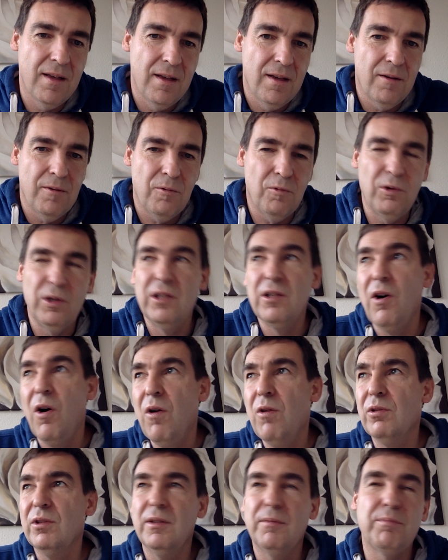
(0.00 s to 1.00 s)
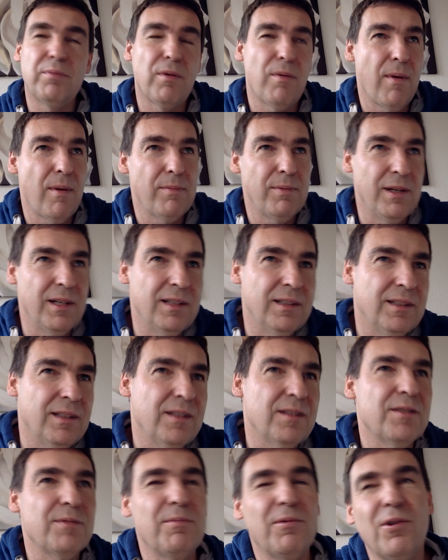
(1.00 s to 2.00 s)
we know the
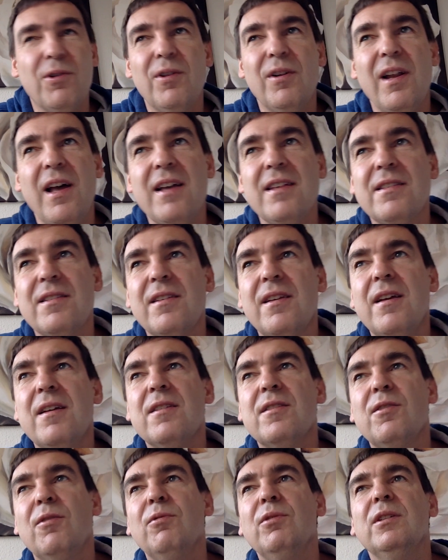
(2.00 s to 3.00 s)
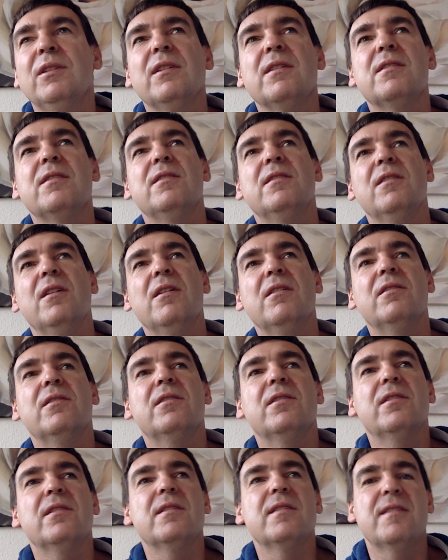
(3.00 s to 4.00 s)
probabilities more or less, so it is not
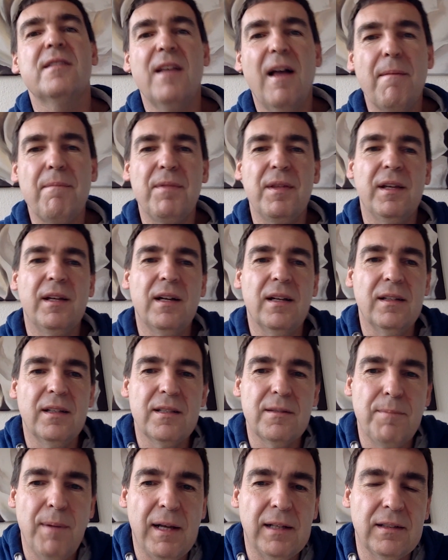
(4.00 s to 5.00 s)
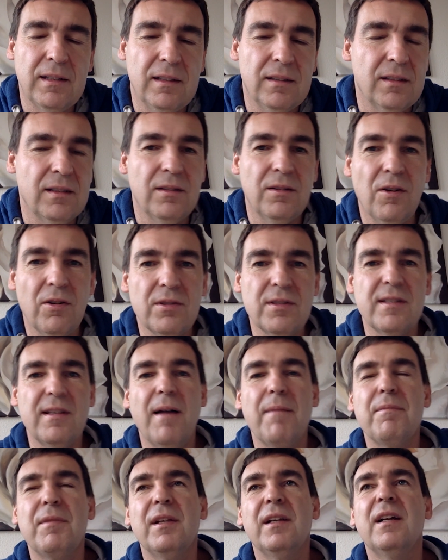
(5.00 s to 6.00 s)
something unexpected, not
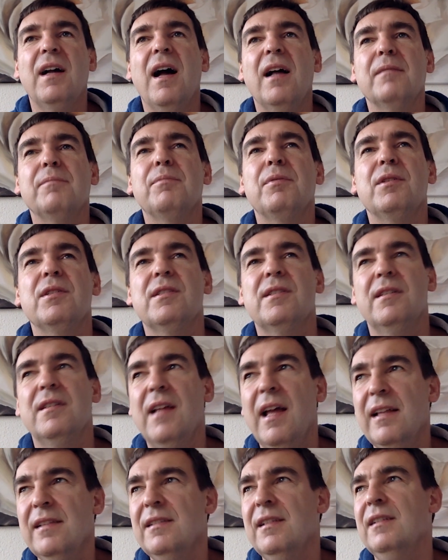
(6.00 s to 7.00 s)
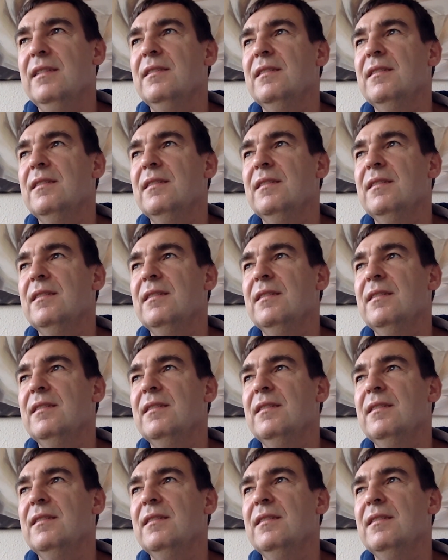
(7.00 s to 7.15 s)
something unprecedented.